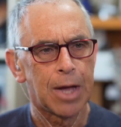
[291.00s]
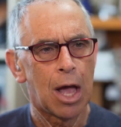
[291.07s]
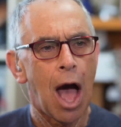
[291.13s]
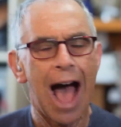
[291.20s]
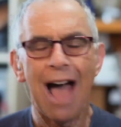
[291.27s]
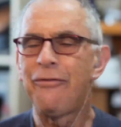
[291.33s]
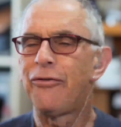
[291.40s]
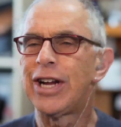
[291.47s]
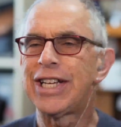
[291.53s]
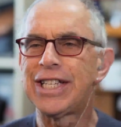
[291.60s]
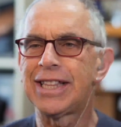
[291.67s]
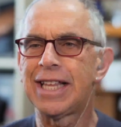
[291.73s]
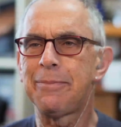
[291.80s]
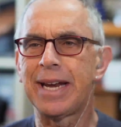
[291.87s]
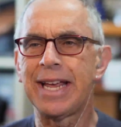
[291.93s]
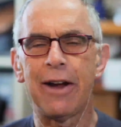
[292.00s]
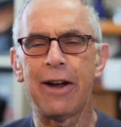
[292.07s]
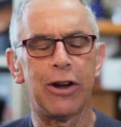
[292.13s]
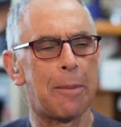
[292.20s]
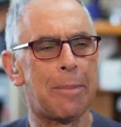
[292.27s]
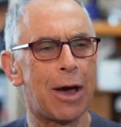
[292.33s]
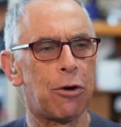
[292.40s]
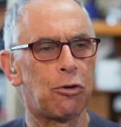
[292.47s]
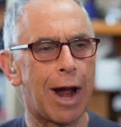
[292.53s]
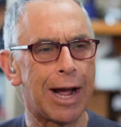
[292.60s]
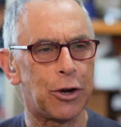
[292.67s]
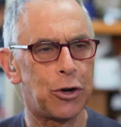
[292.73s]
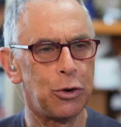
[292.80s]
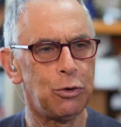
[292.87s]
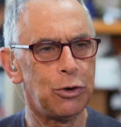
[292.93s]
which I've means recently been hearing about
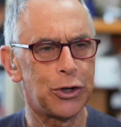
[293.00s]
raccoon